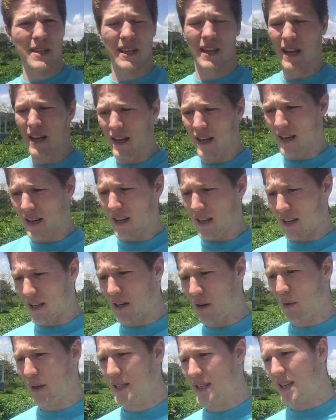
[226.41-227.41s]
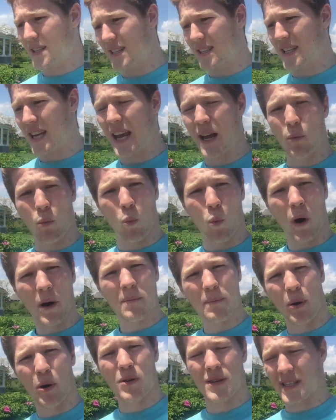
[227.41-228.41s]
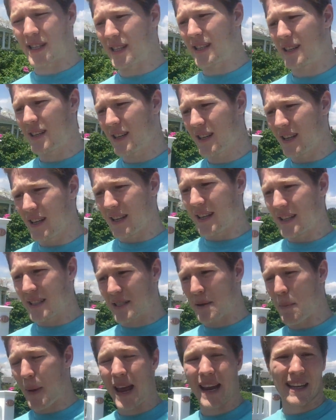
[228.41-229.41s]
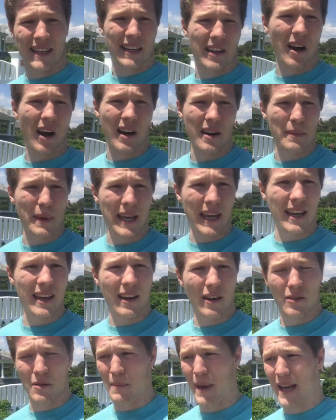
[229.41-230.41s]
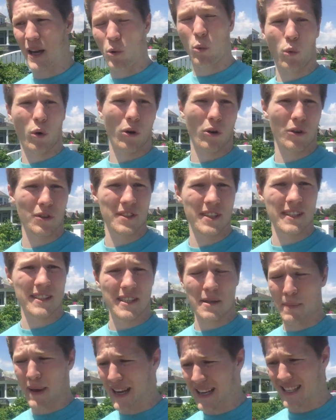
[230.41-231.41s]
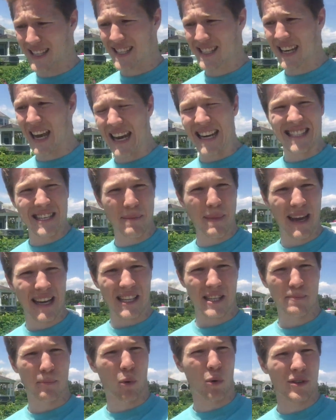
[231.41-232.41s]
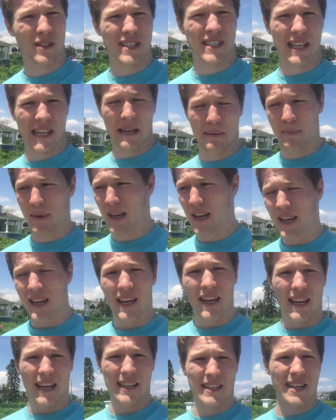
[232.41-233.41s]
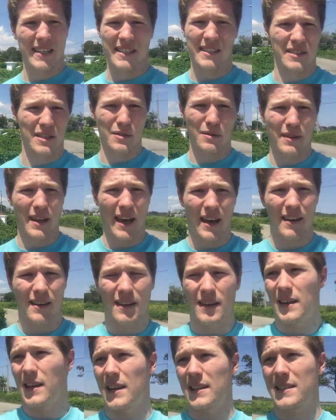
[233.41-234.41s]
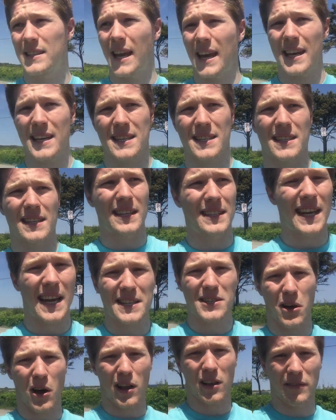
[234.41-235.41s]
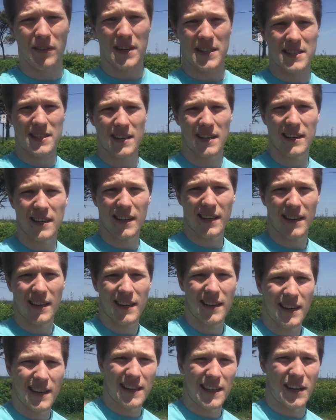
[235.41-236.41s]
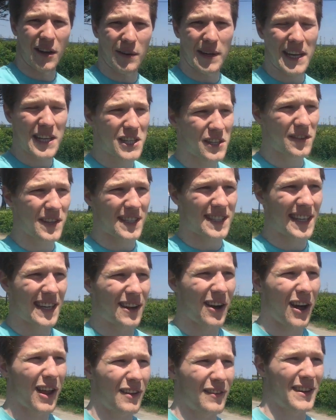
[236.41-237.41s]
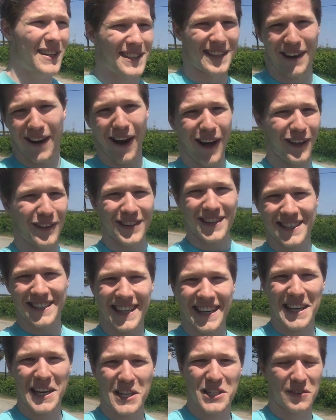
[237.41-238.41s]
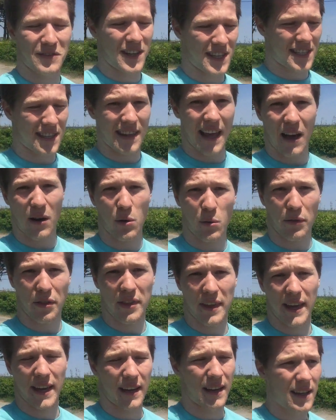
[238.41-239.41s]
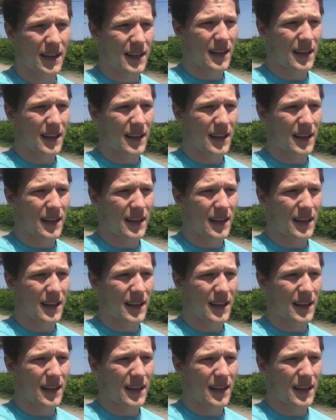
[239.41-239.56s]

And it doesn't take one person to make an economy, or to make a world, to make a state, to make a sports team. It doesn't do that. It takes all of us. Each of us need all of us, and all of us need each of us, and that whole thing.